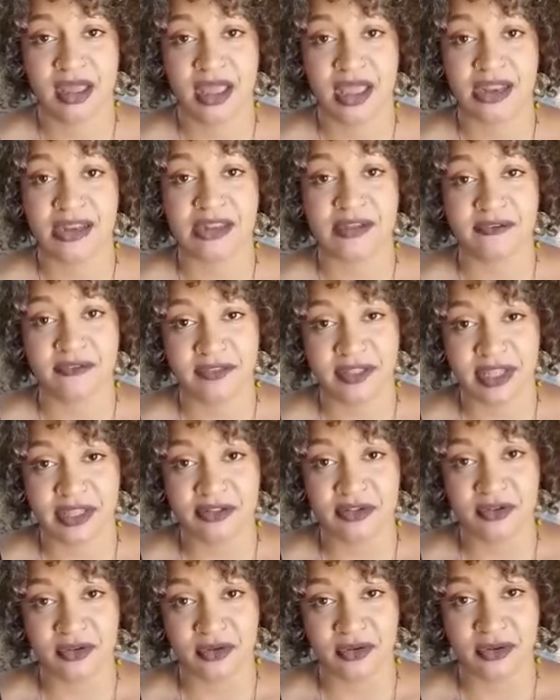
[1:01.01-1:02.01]
And if they
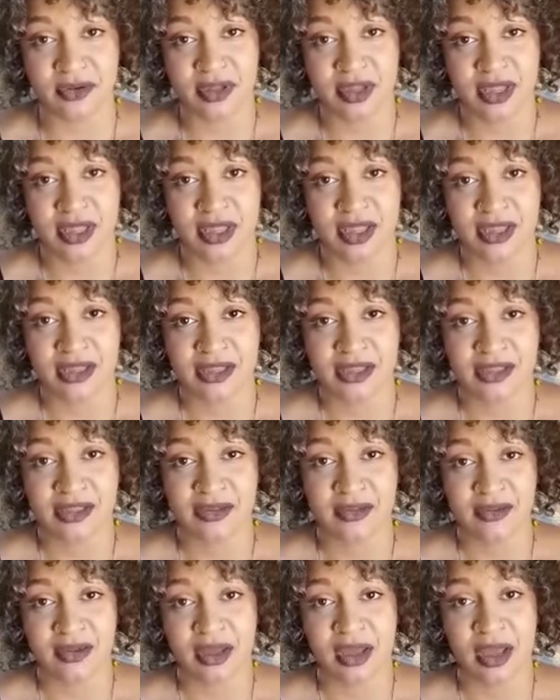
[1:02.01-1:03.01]
do,
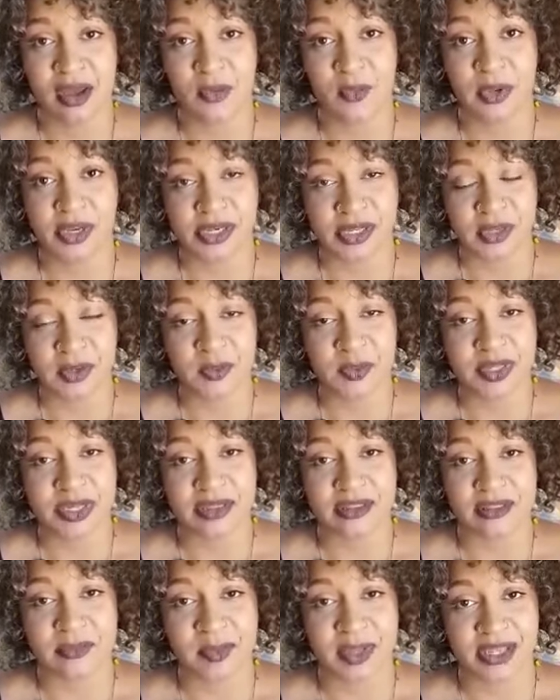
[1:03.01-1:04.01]
when can we
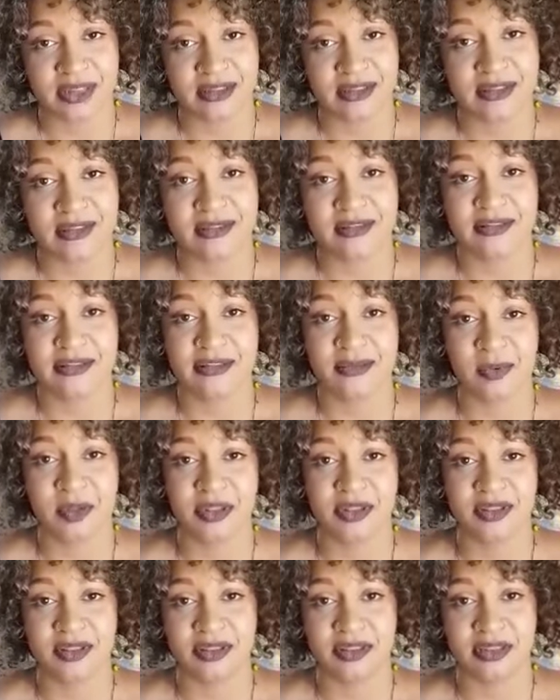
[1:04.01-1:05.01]
expect this
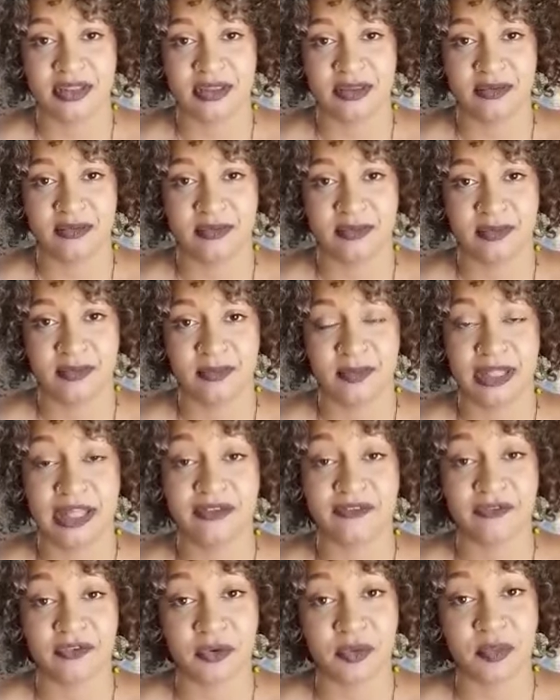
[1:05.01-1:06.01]
policy
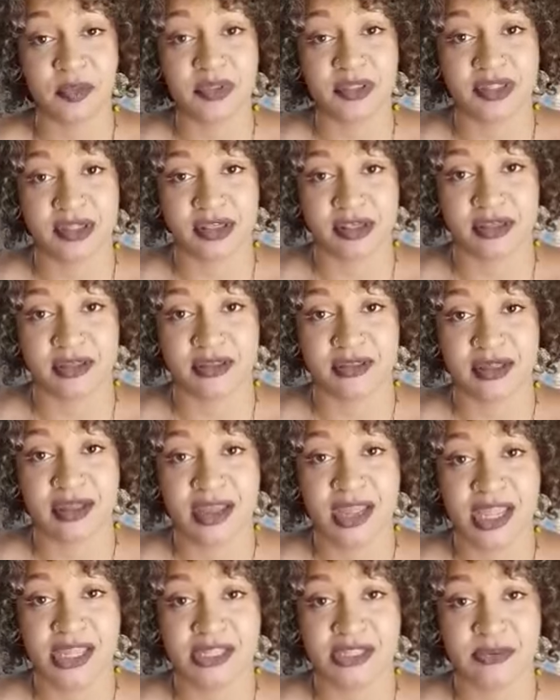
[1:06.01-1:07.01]
platform position
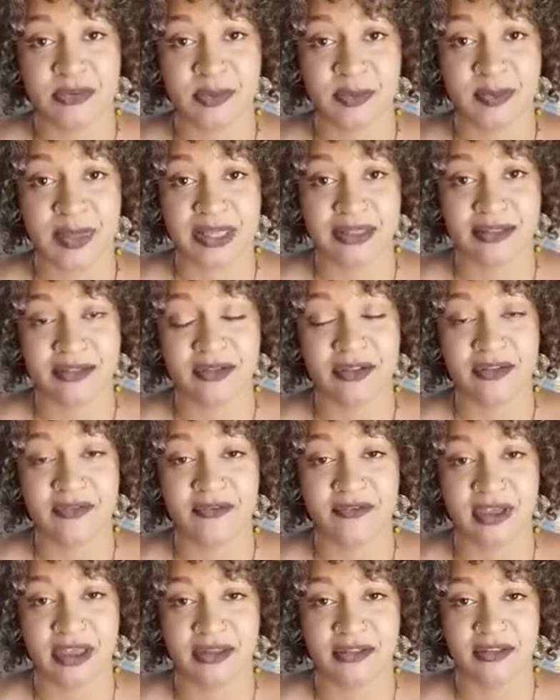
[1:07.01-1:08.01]
to be based on the
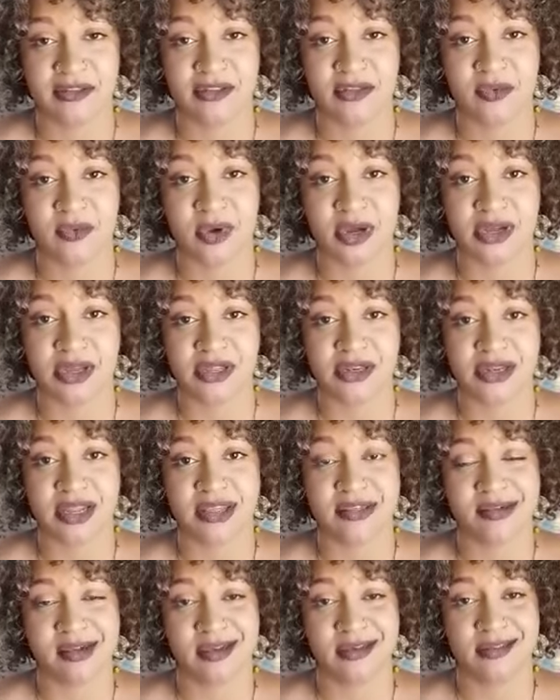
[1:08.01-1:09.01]
fact that the Wangan
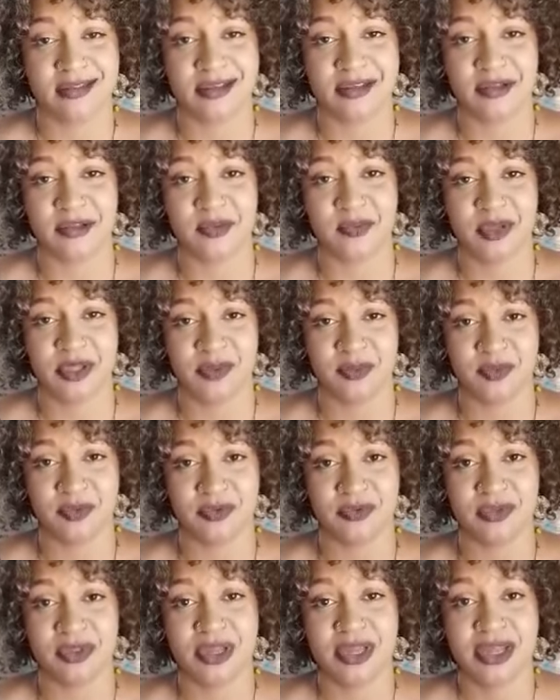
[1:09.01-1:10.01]
and Jagalingou
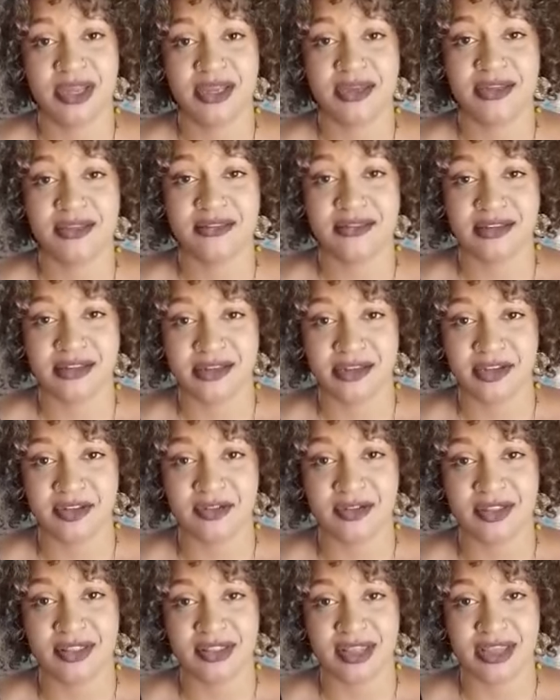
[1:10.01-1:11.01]
people continue
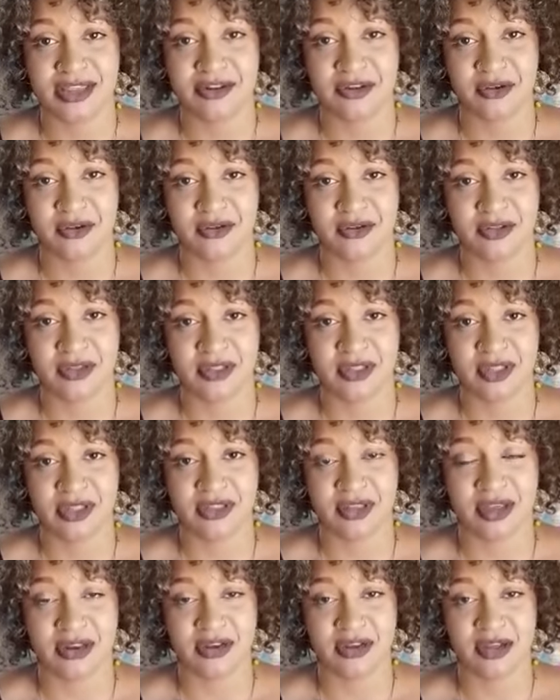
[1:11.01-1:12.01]
to say no to the
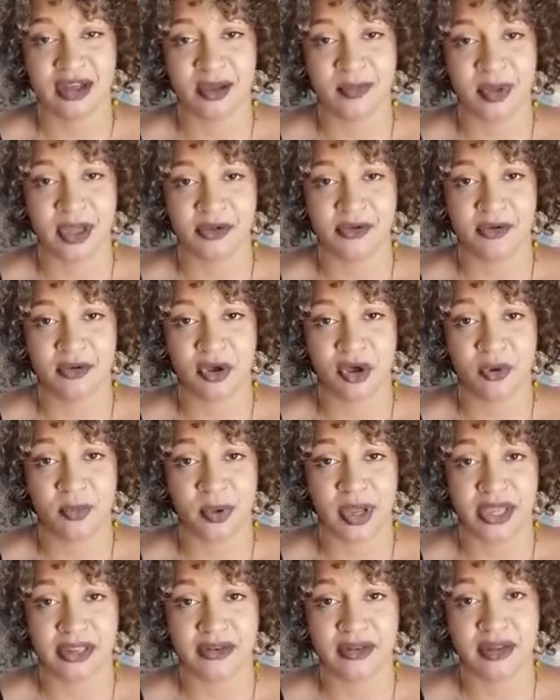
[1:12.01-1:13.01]
Adani Carmichael coal
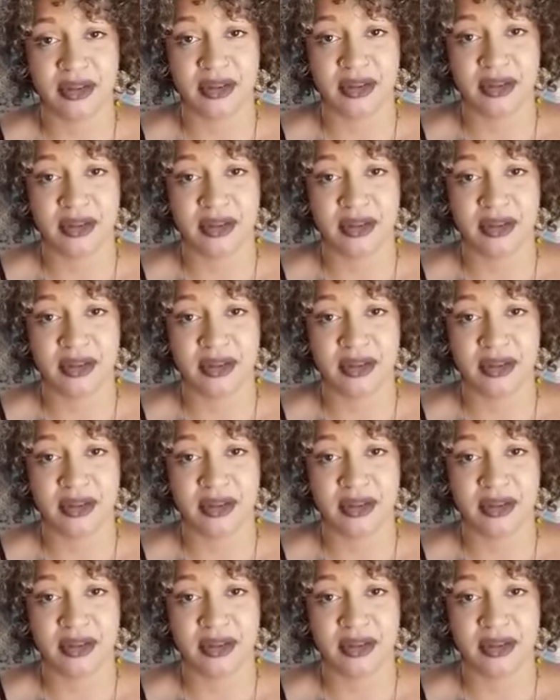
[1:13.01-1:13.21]
mine?